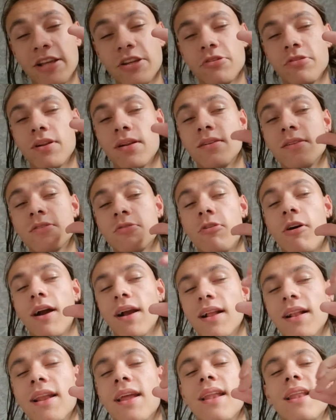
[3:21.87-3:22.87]
you can
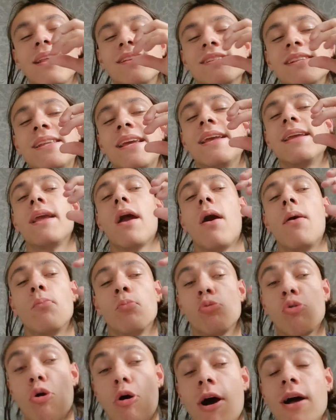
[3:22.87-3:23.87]
quite clearly see,
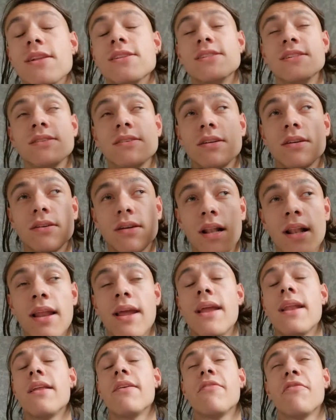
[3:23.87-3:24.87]
I'm quite
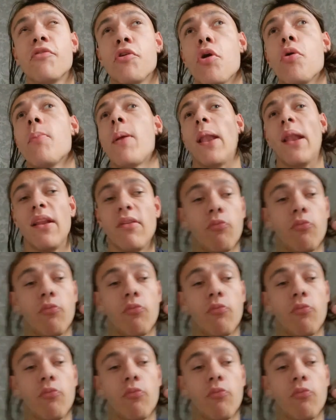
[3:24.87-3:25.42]
clearly fuming.